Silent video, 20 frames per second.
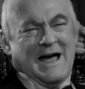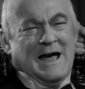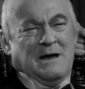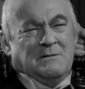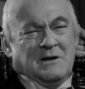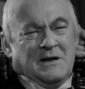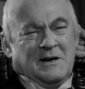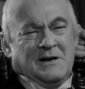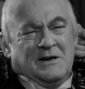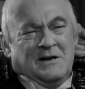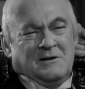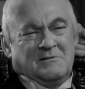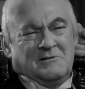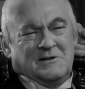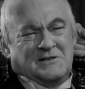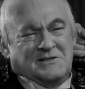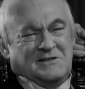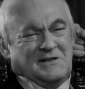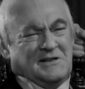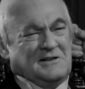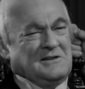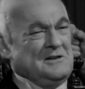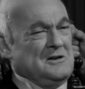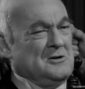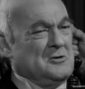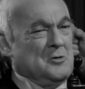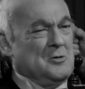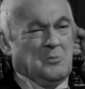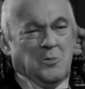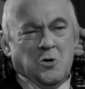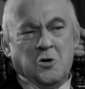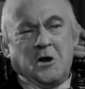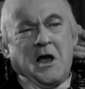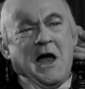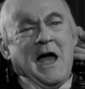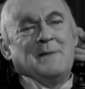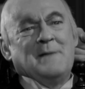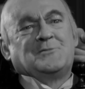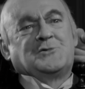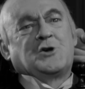he not been a virtuous
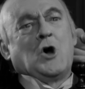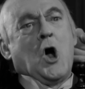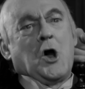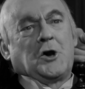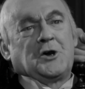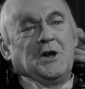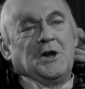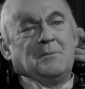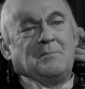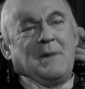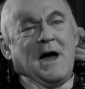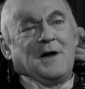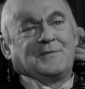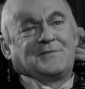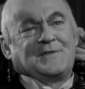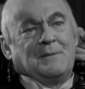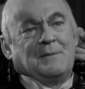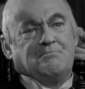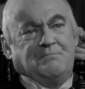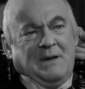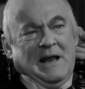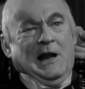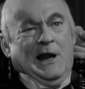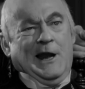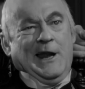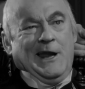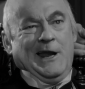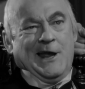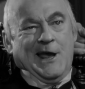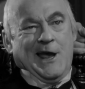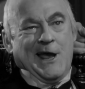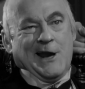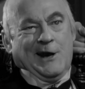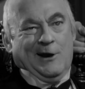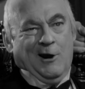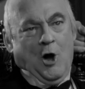bourgeois American. But George Bailey